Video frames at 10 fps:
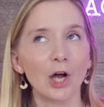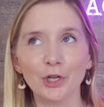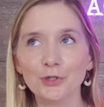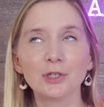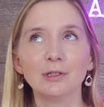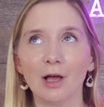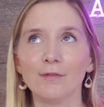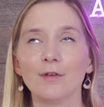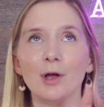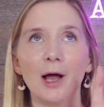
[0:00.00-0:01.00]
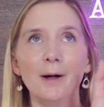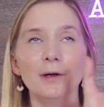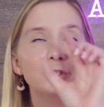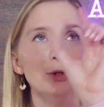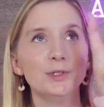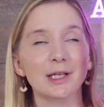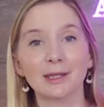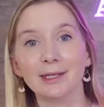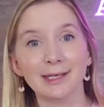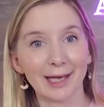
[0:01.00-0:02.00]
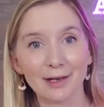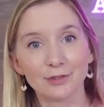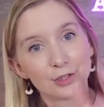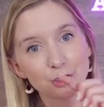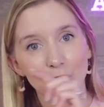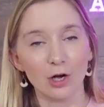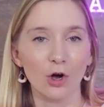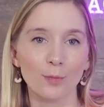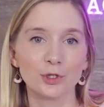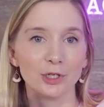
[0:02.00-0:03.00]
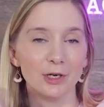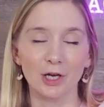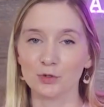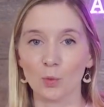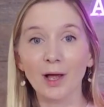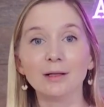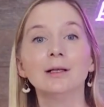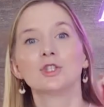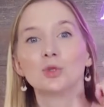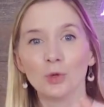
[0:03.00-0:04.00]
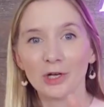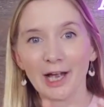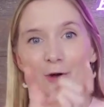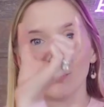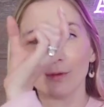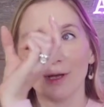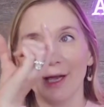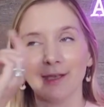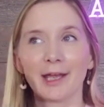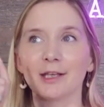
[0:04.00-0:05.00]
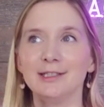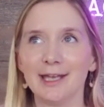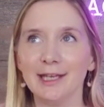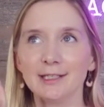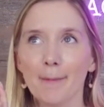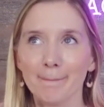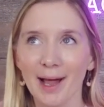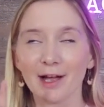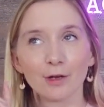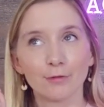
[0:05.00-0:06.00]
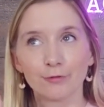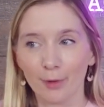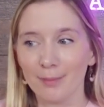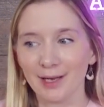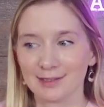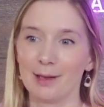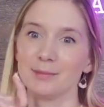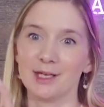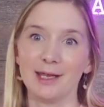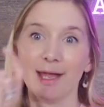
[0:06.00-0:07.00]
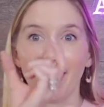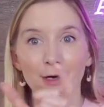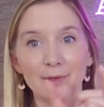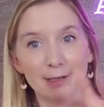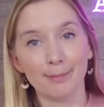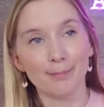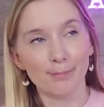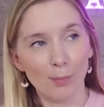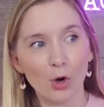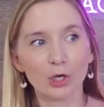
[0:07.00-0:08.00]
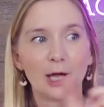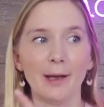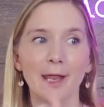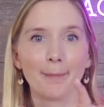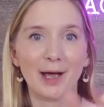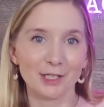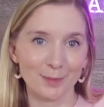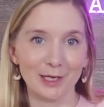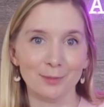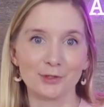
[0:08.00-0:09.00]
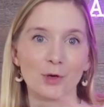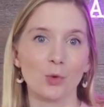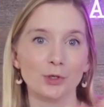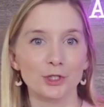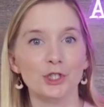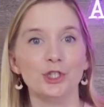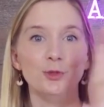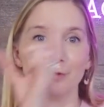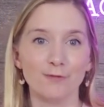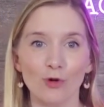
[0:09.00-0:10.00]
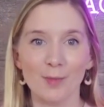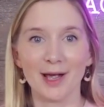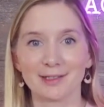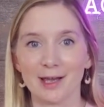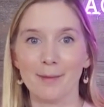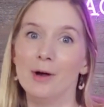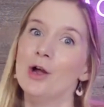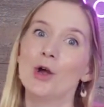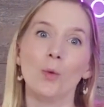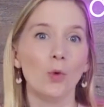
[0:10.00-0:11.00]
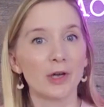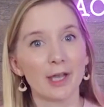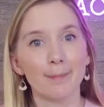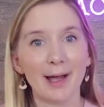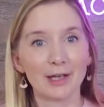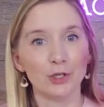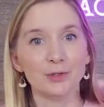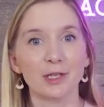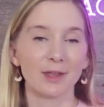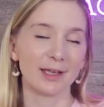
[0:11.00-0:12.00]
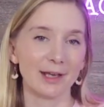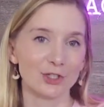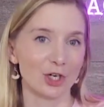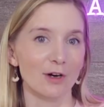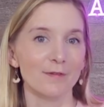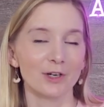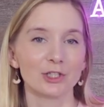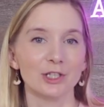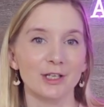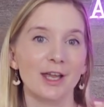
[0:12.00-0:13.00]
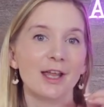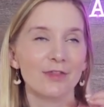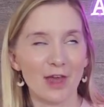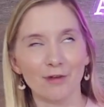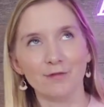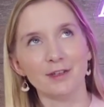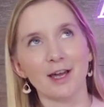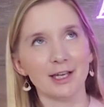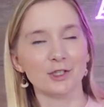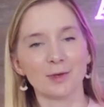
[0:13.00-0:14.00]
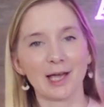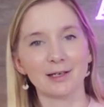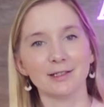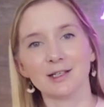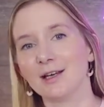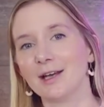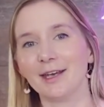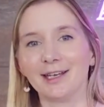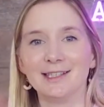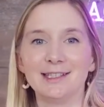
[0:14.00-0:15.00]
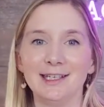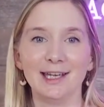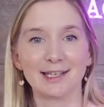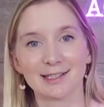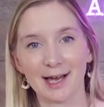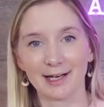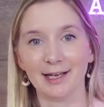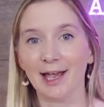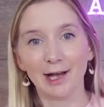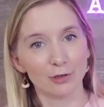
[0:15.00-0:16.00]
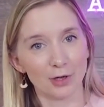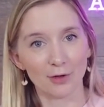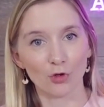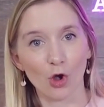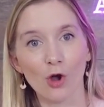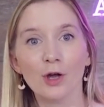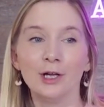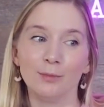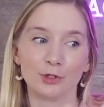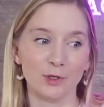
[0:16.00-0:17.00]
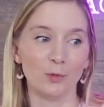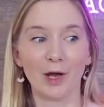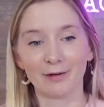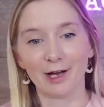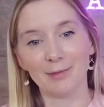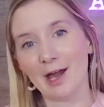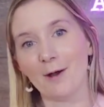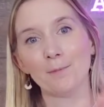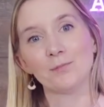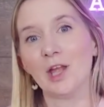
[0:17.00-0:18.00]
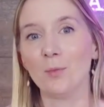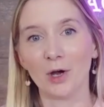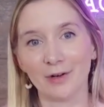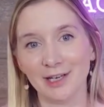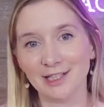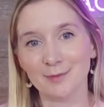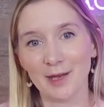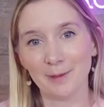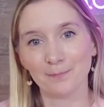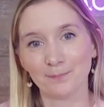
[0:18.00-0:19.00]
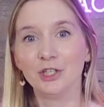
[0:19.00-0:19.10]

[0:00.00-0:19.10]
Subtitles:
I used to love using the Gantt chart option as well to work out and like date back from my exam date how many mock and like past papers I wanted to do before my exam, work it back using the Gantt chart function, then feed that into a calendar, and I can see exactly how long I've got between where I am now and where I need to be.